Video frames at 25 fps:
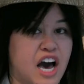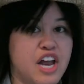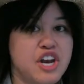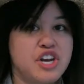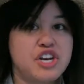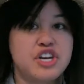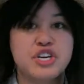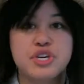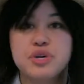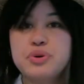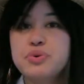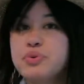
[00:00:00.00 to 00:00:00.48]
a
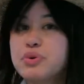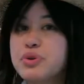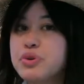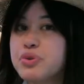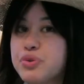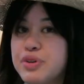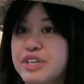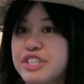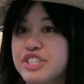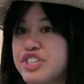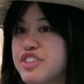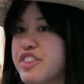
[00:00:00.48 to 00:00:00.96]
new
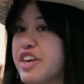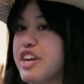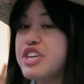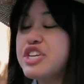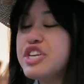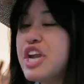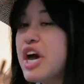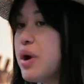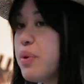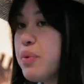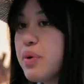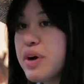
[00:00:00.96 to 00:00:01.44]
creature that
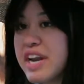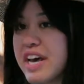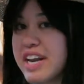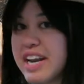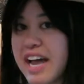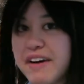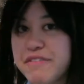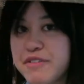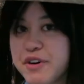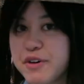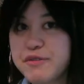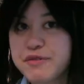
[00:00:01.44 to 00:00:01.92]
no one had
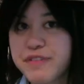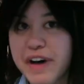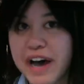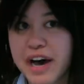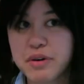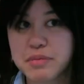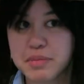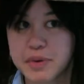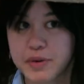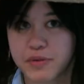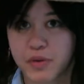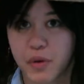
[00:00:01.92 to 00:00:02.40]
ever
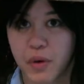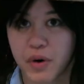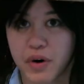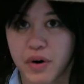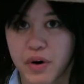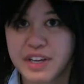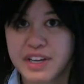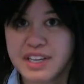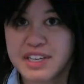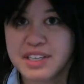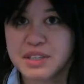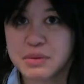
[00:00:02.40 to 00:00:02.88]
found before.
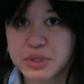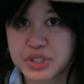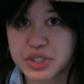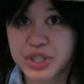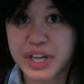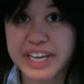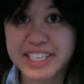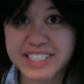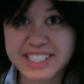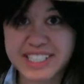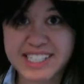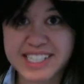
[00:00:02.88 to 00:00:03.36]
Would you
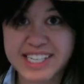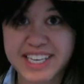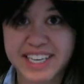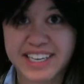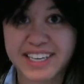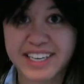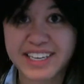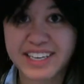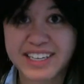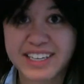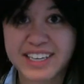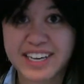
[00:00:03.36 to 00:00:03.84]
like to
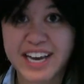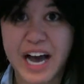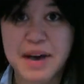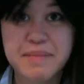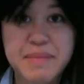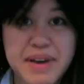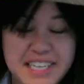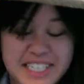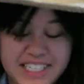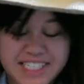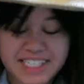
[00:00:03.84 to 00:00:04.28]
see? I made a